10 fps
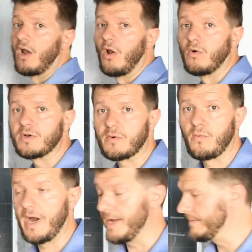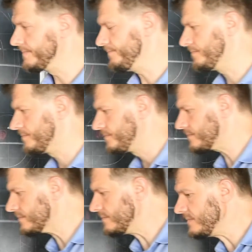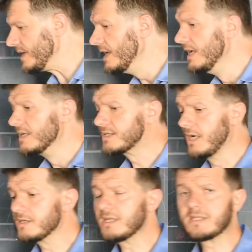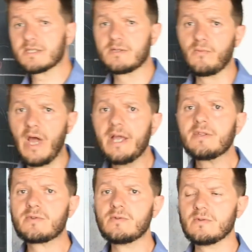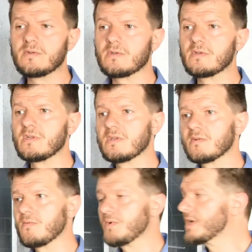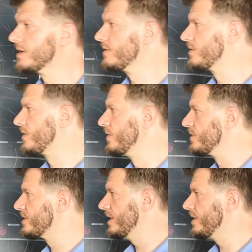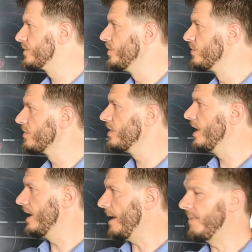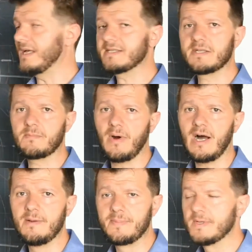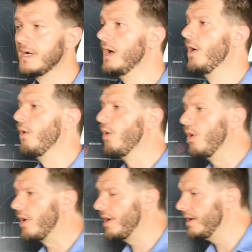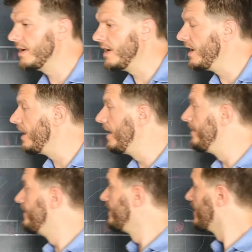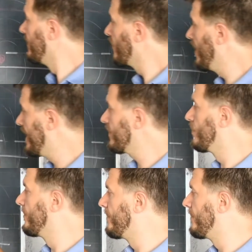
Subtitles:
a longer way. So this is the way we could tune a plastic pipe, or where to